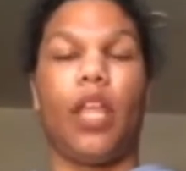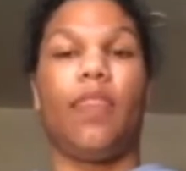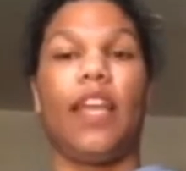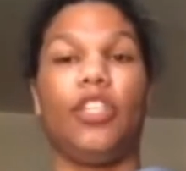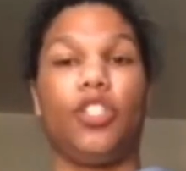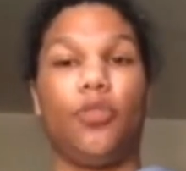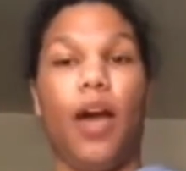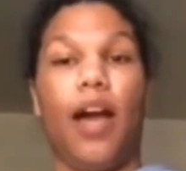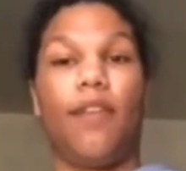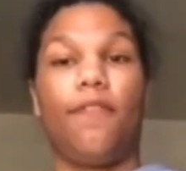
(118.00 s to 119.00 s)
They do
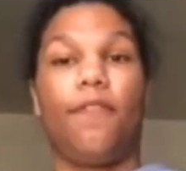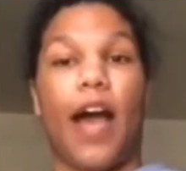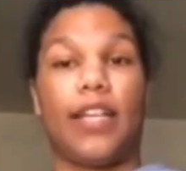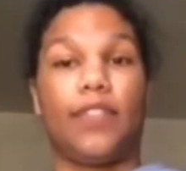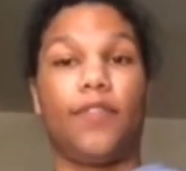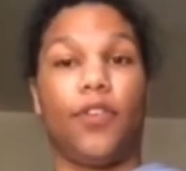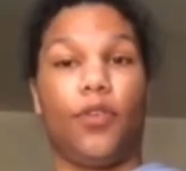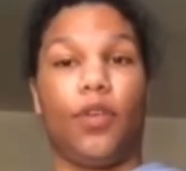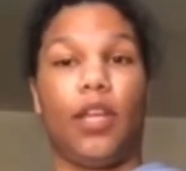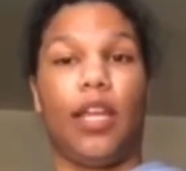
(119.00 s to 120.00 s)
have fast
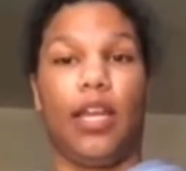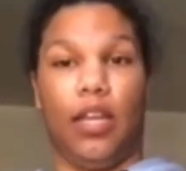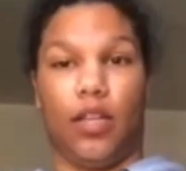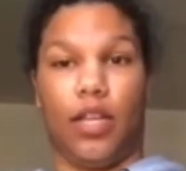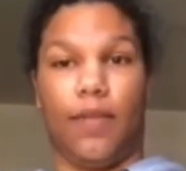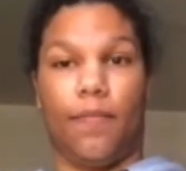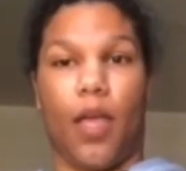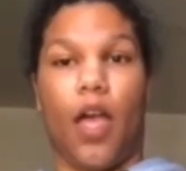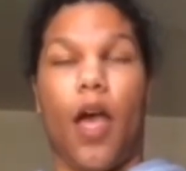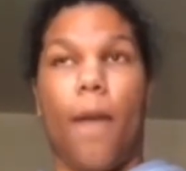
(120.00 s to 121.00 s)
food in Italy,
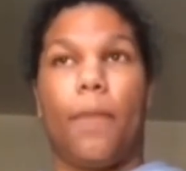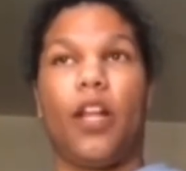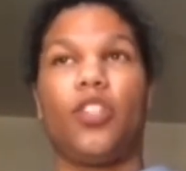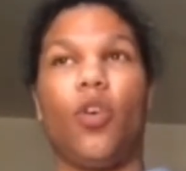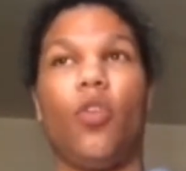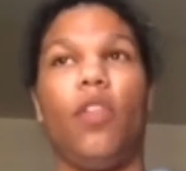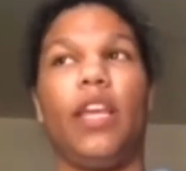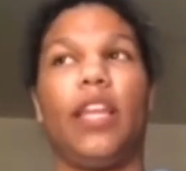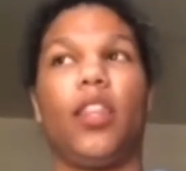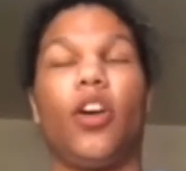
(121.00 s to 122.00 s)
but it's only
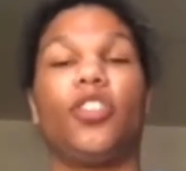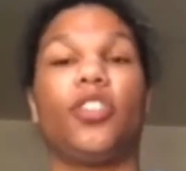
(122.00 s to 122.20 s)
in larger